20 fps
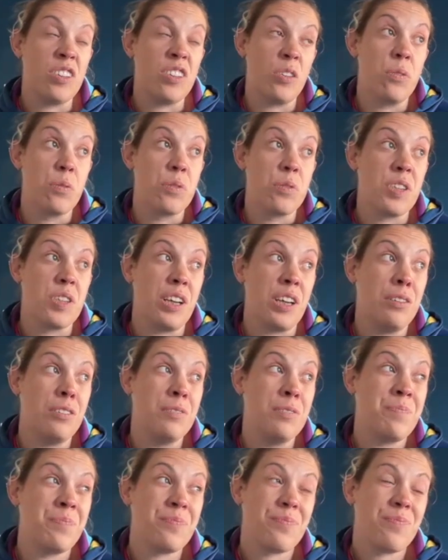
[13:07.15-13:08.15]
also
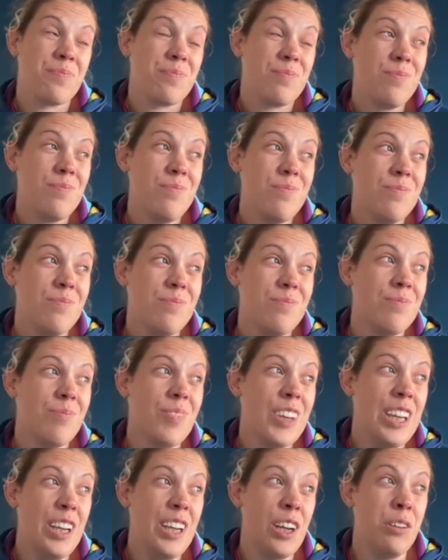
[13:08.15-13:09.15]

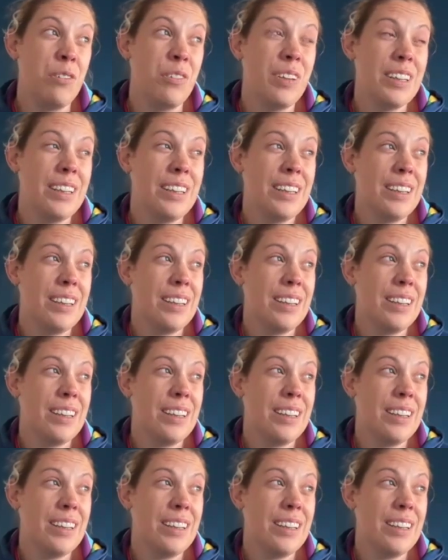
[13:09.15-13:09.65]
the